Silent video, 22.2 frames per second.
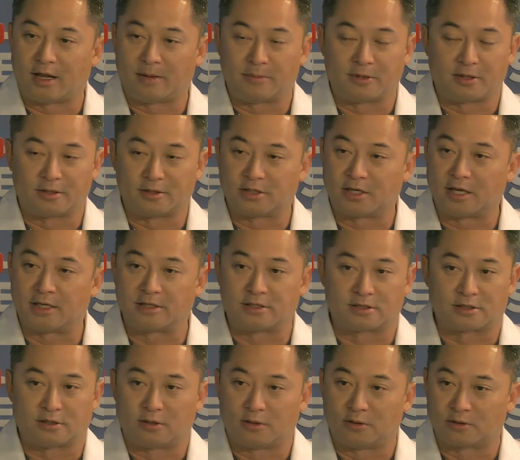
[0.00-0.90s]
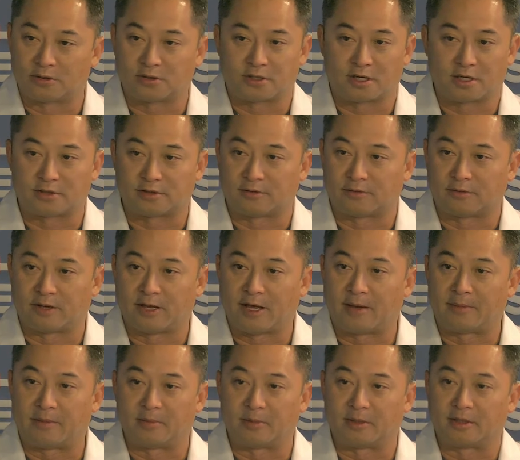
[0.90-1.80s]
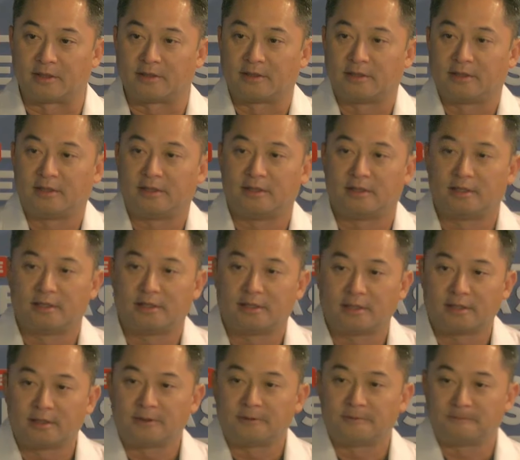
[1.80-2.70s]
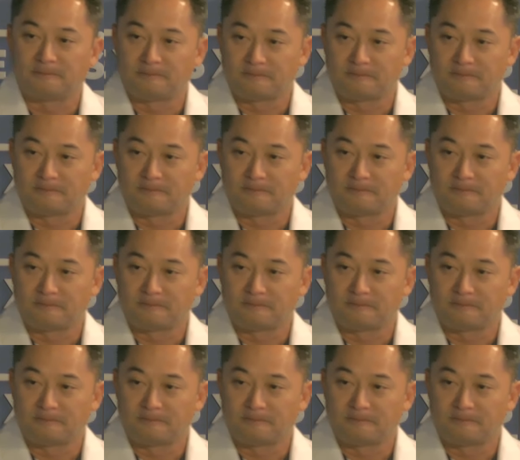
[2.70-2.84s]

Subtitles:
I mean, it changes the whole structure of the abdomen. Right.